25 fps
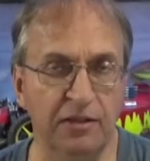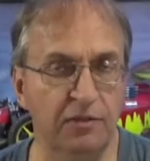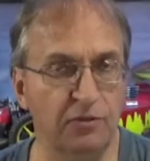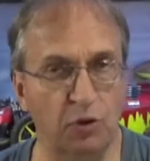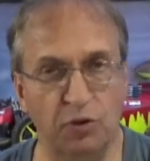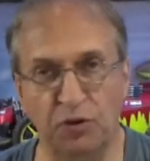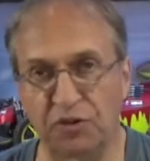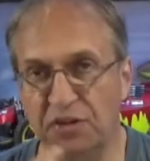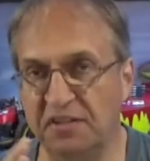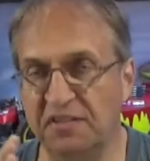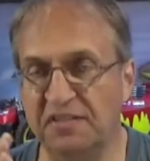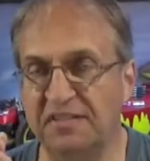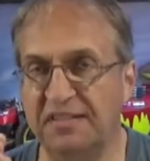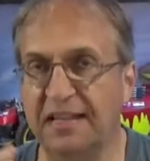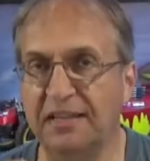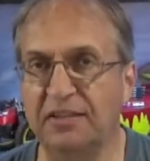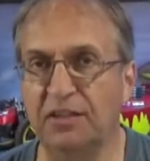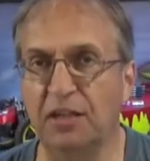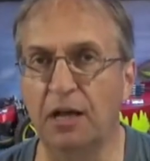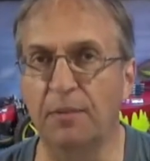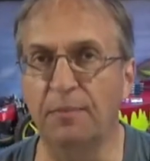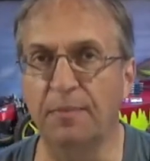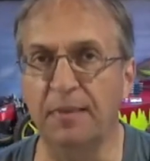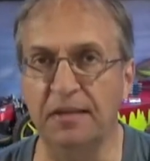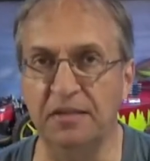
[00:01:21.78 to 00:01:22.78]
or the
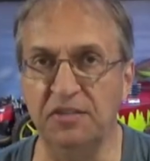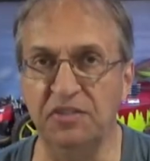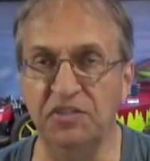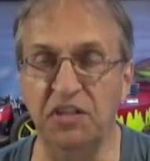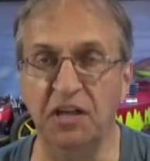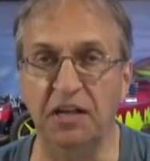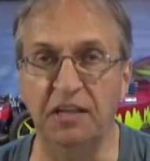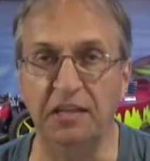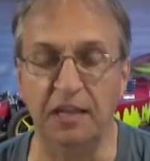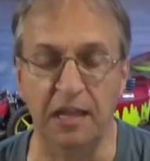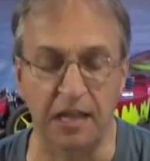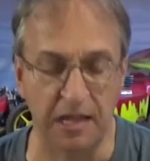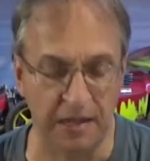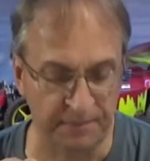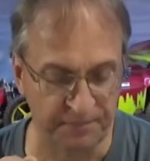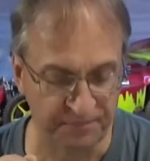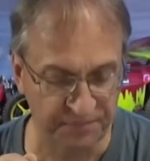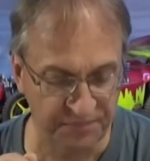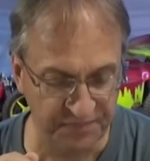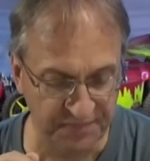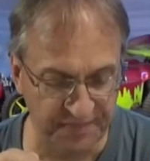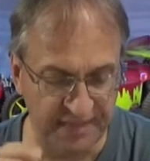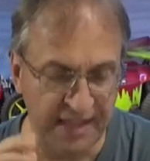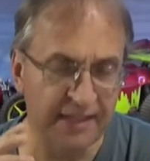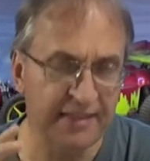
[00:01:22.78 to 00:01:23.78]
setup is done.
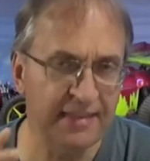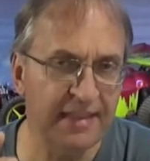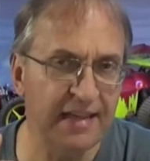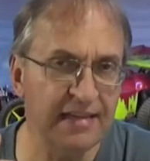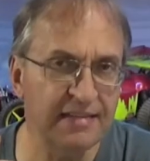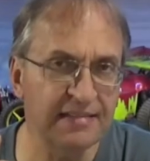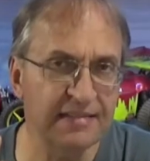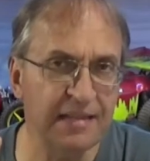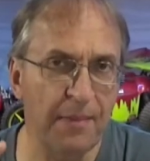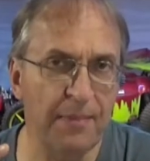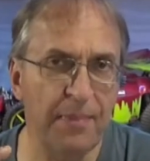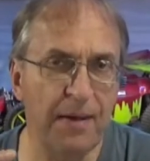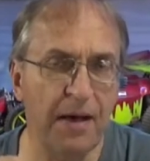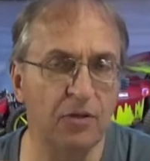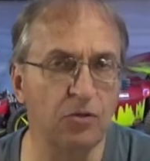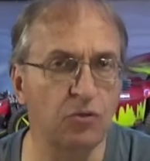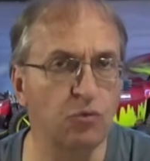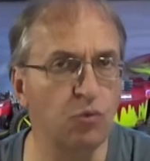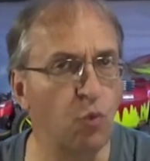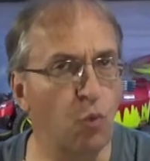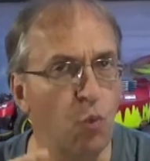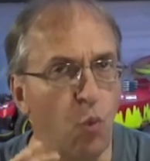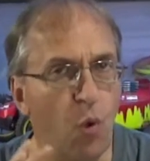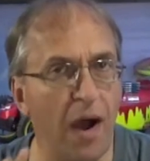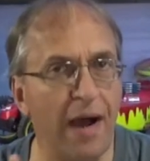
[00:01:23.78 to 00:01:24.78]
That takes about
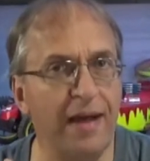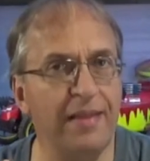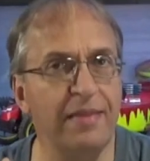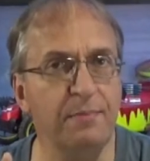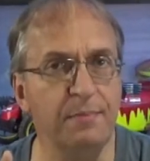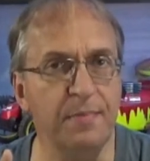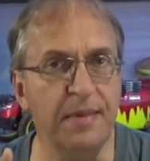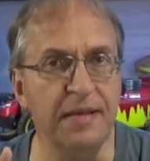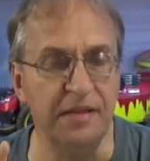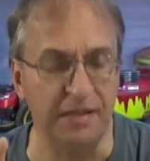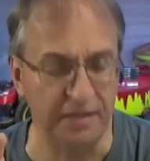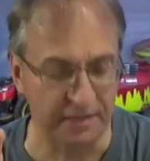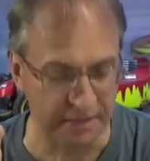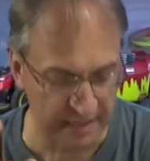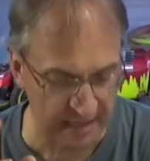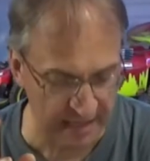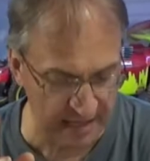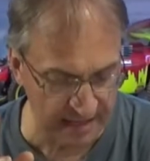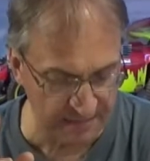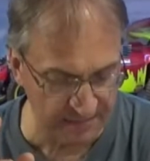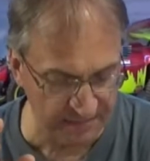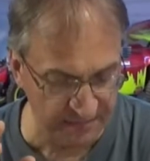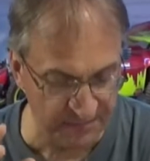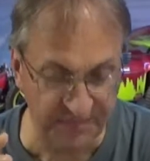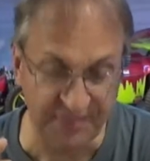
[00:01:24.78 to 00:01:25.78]
1 minute.
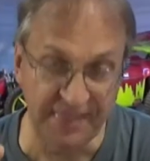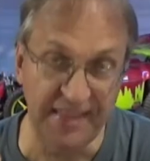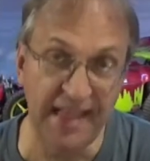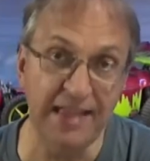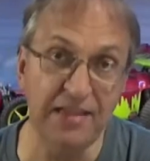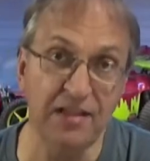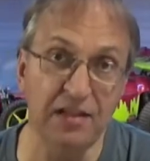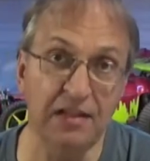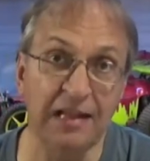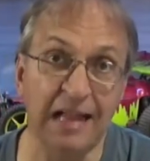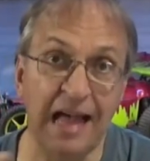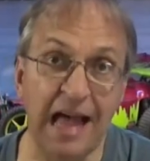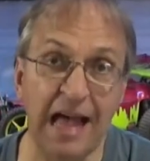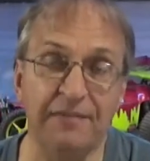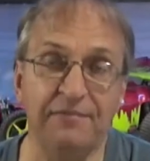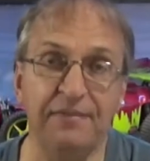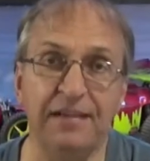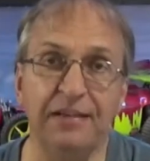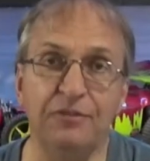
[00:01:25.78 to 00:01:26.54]
Then you'll have a